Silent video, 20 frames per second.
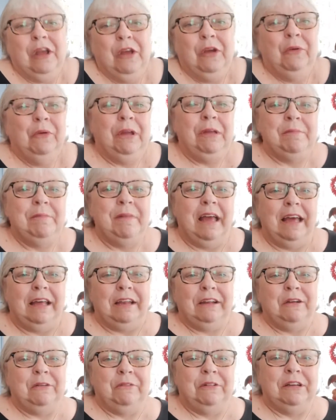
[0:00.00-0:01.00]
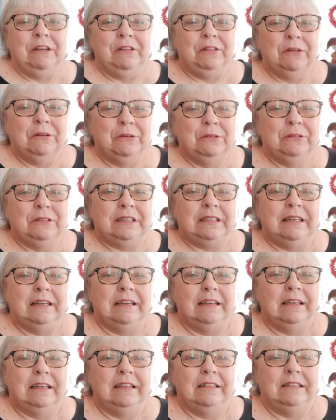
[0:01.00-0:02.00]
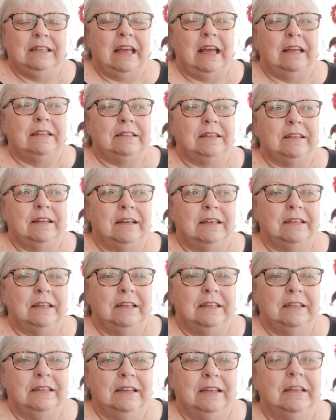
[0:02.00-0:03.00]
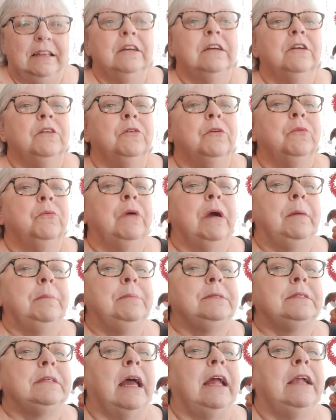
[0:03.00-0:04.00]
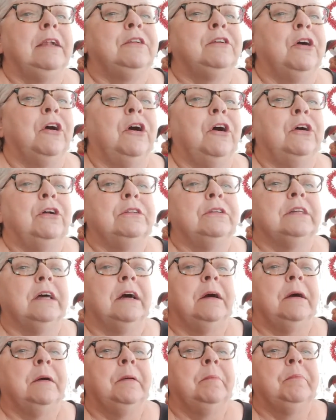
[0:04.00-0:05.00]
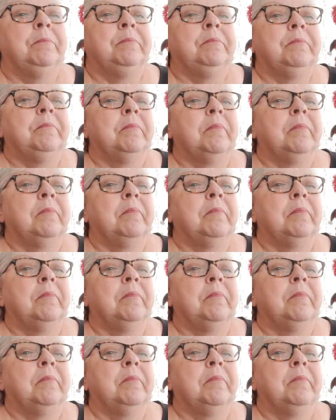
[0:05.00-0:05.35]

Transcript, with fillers: we met on one of those, uh, that uh, website called, um,